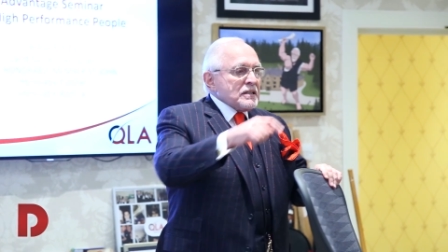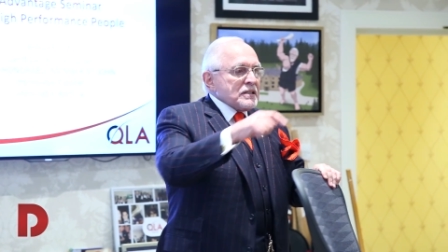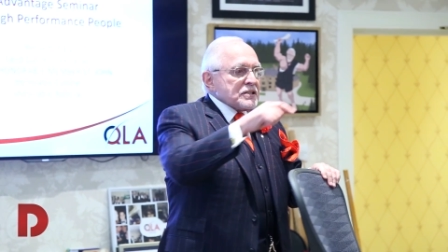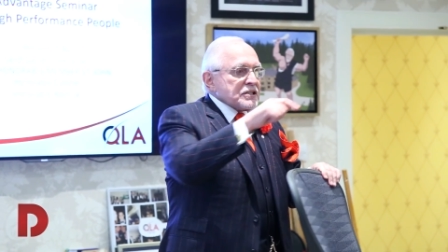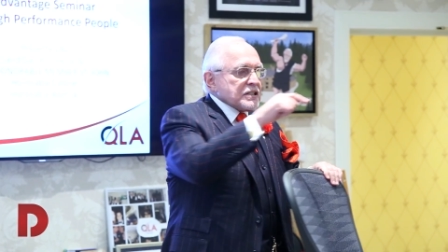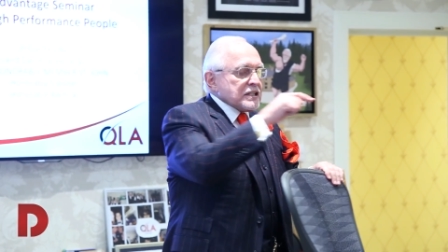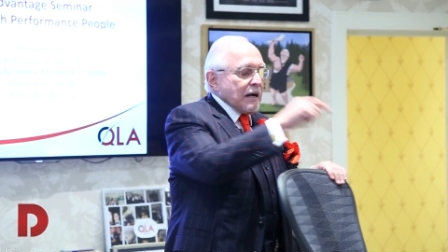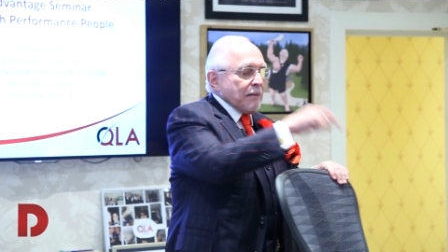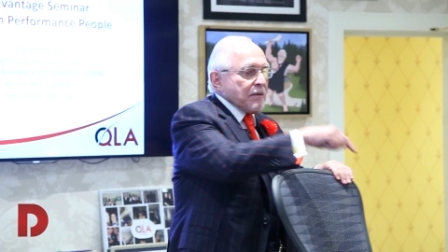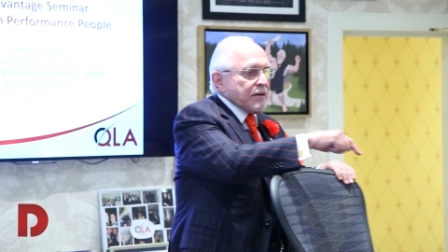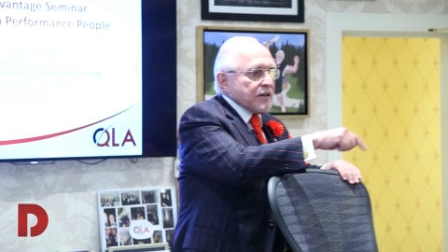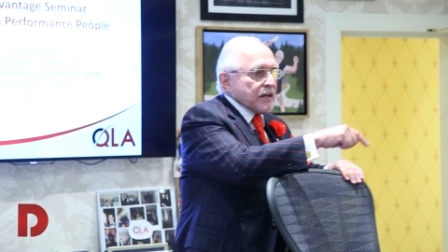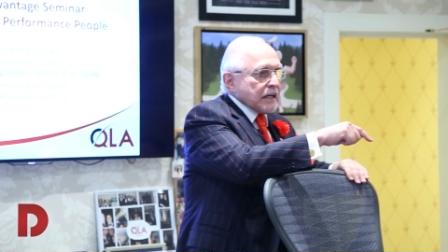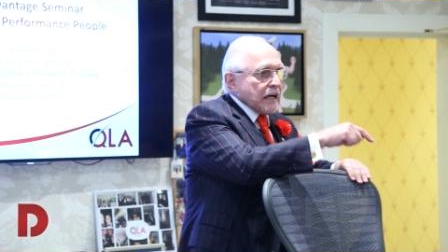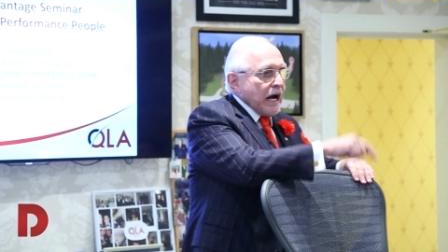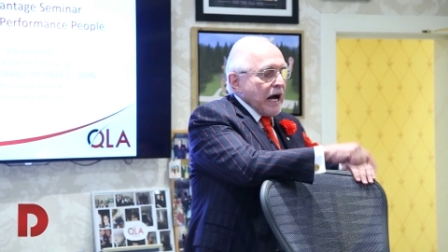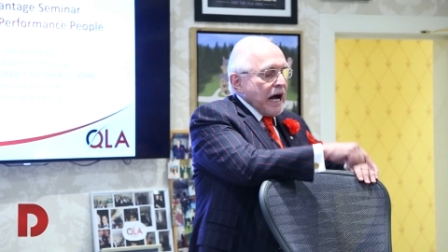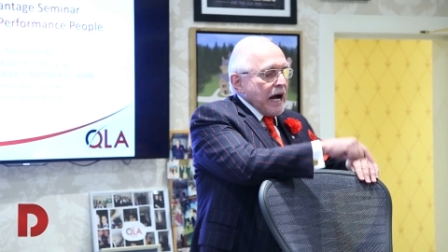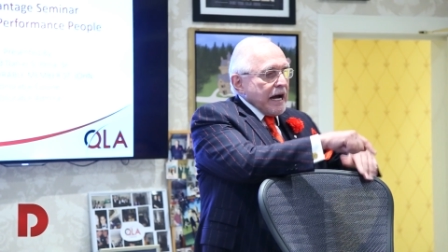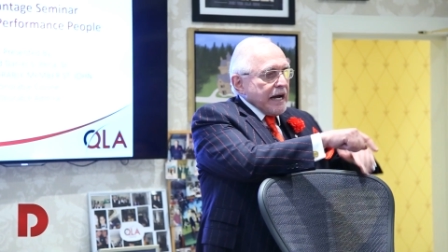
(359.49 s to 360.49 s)
some of the
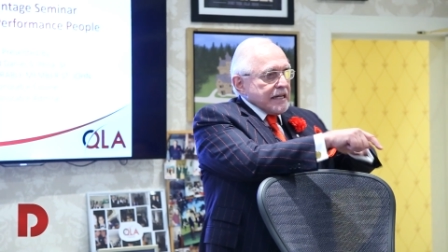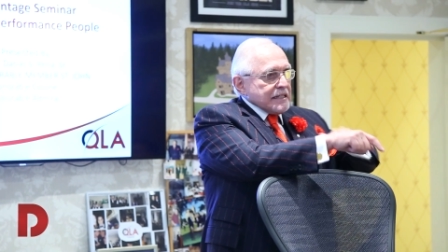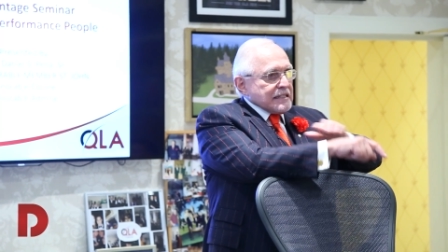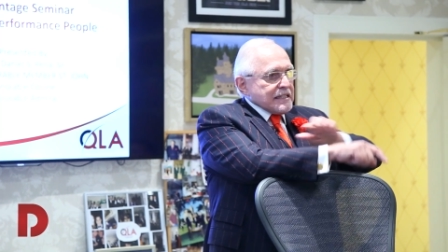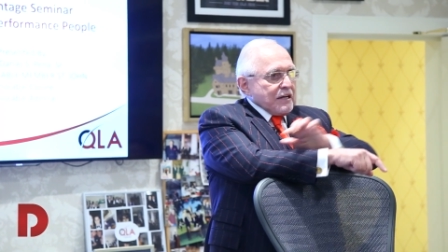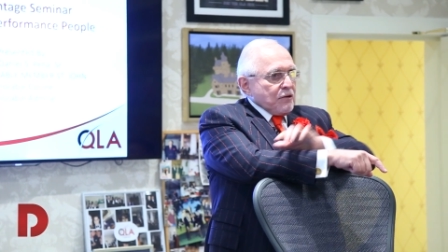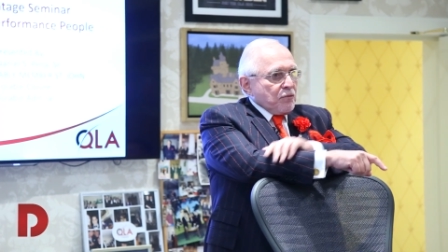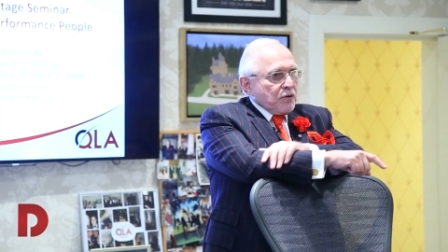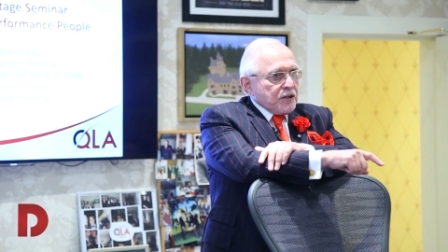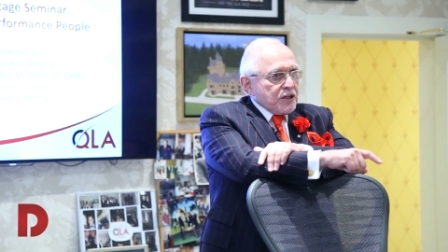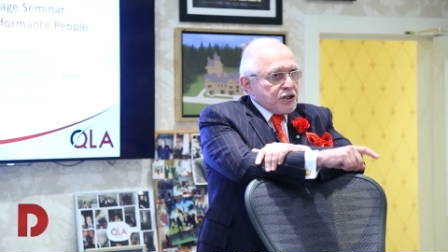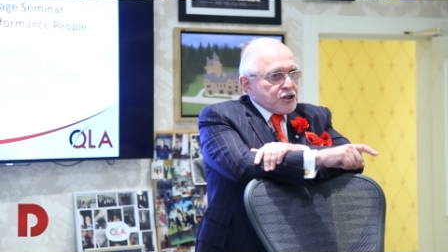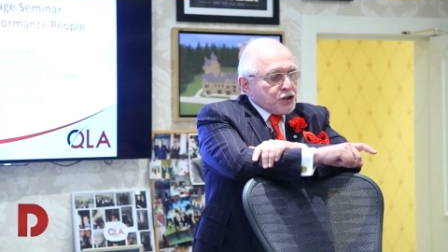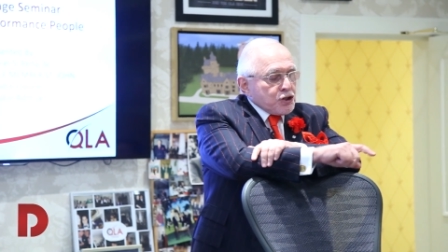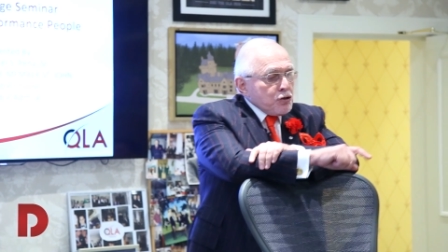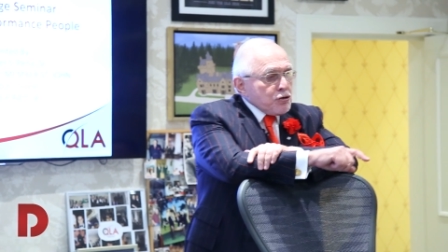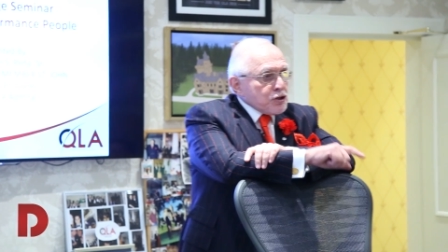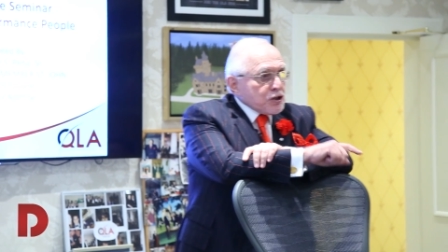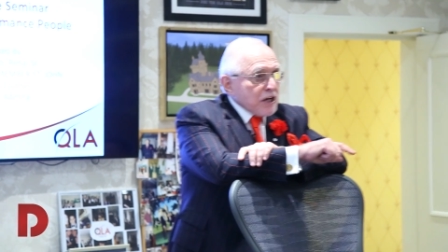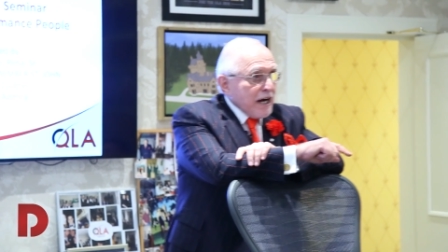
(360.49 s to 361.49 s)
guys that were the
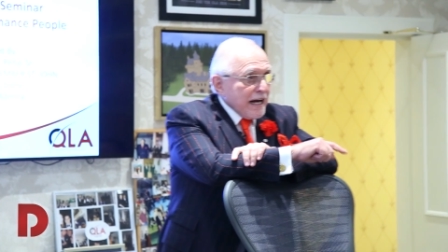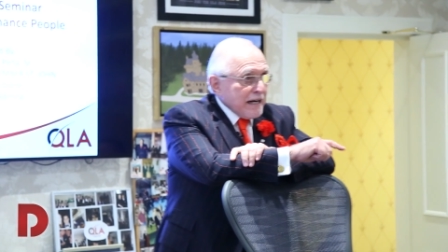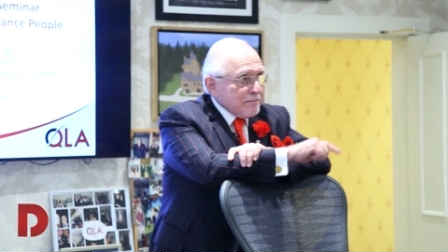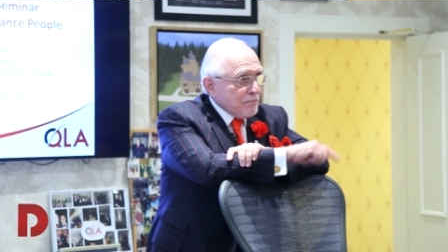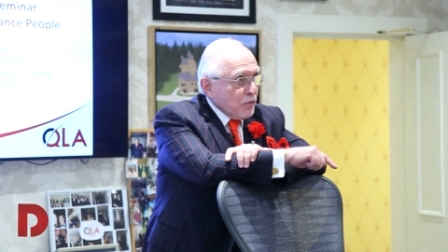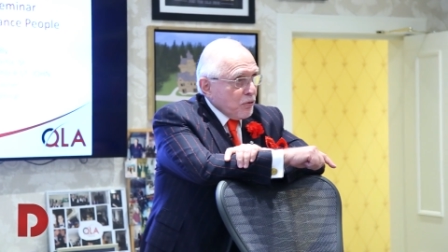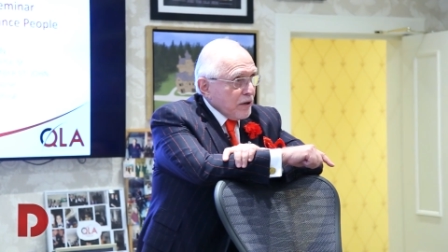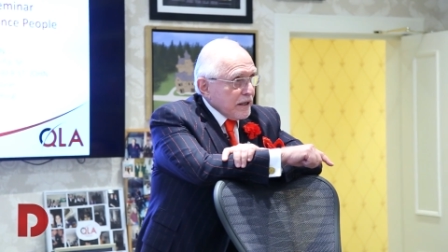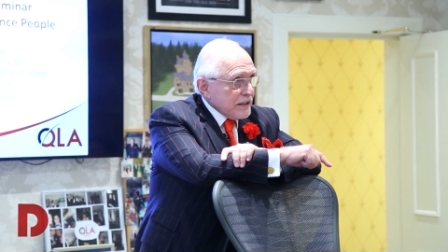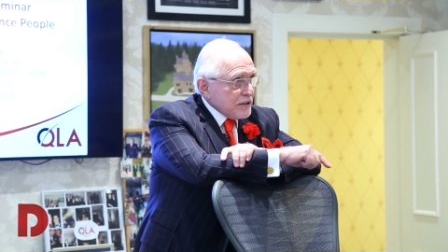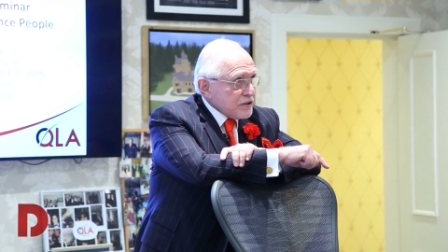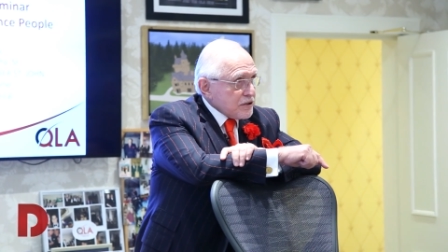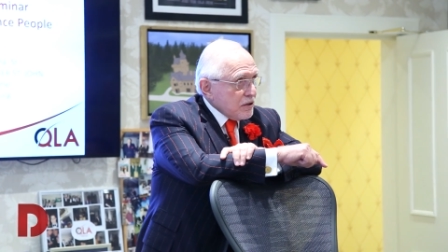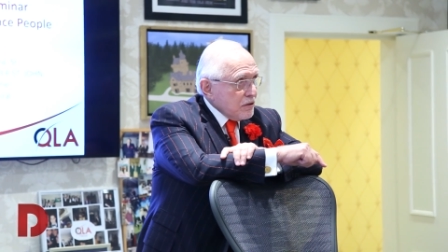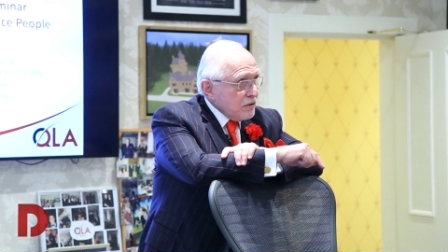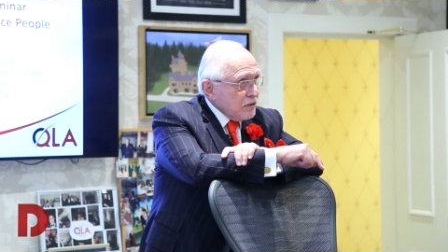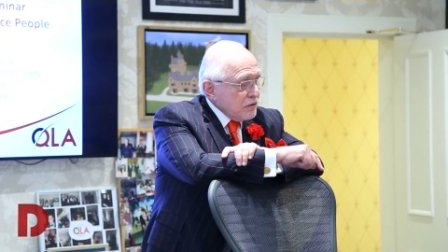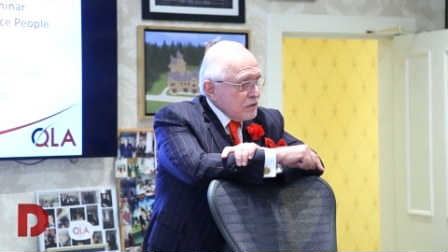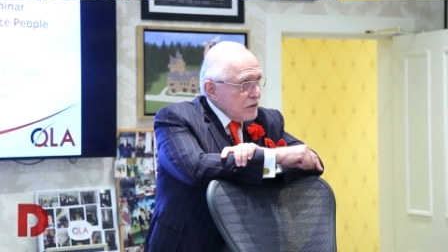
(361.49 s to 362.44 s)
shoe shine boys,